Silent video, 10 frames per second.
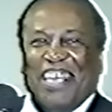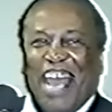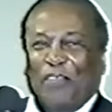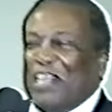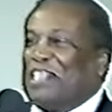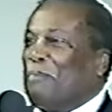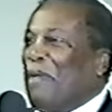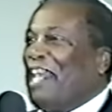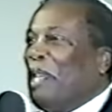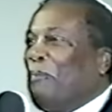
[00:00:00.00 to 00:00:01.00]
Now, this is the
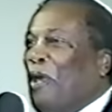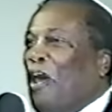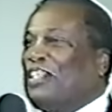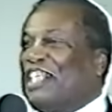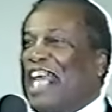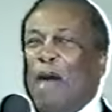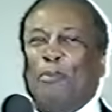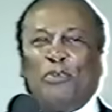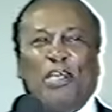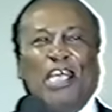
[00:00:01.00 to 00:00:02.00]
man that brought
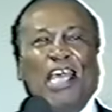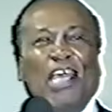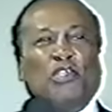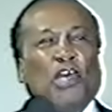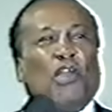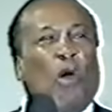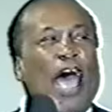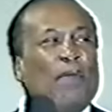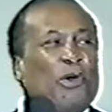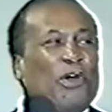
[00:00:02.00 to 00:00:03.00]
geometry to the
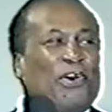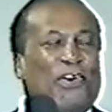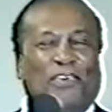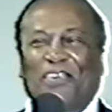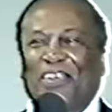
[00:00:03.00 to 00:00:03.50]
white world.